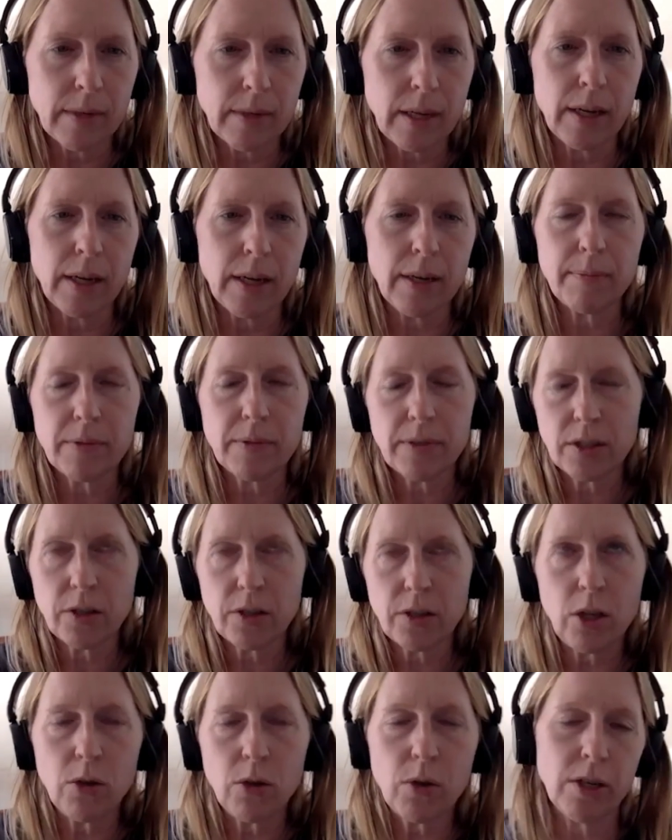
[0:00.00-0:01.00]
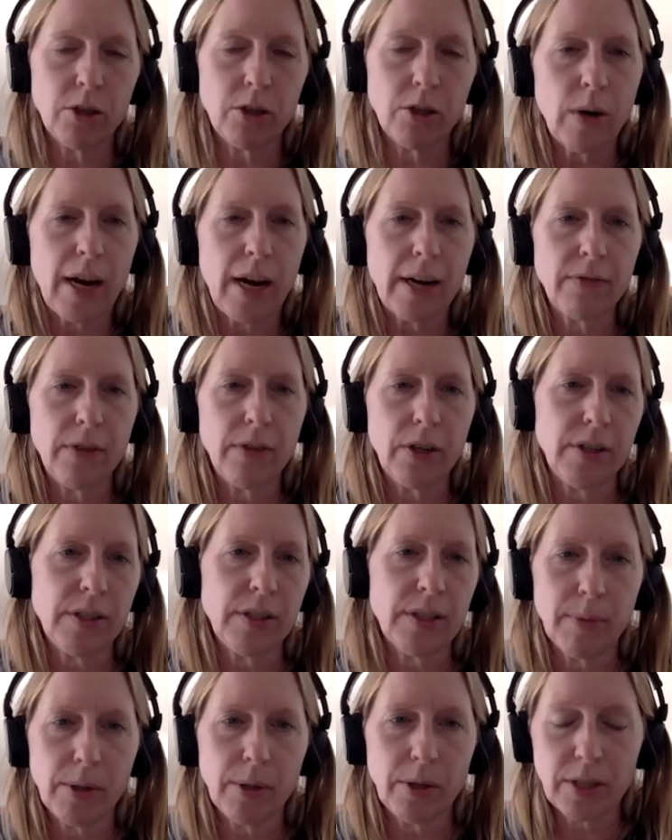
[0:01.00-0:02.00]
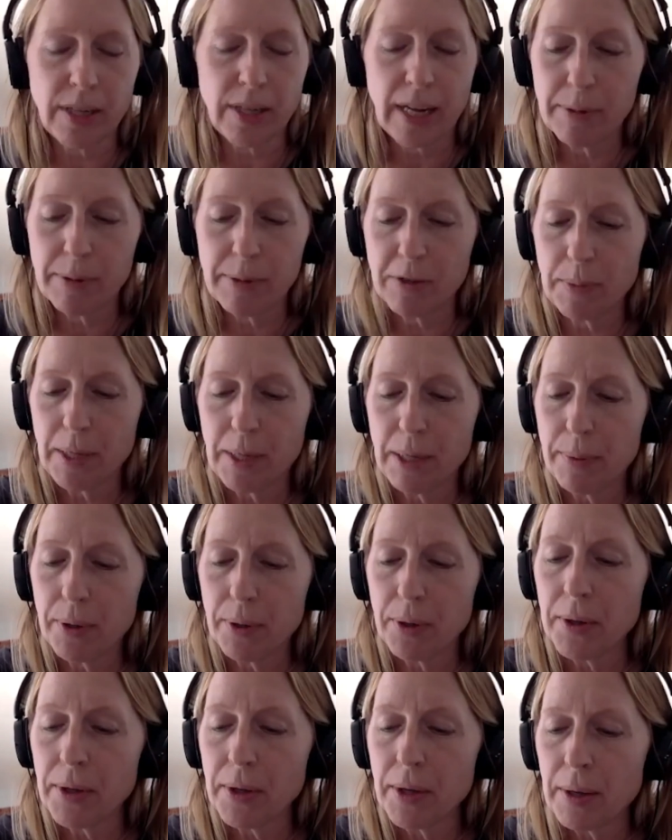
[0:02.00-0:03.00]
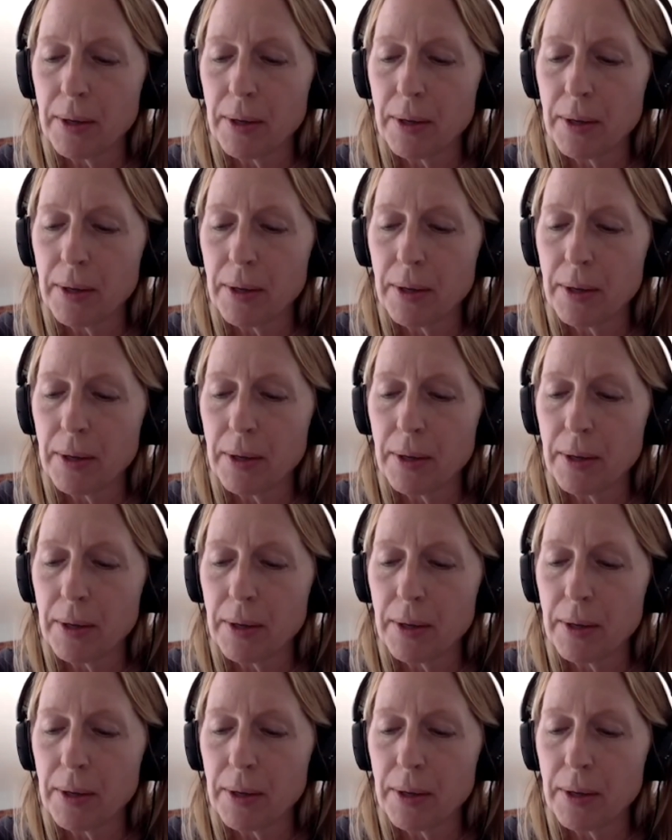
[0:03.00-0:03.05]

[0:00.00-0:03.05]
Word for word: uh, so that you can attract very similar types of people.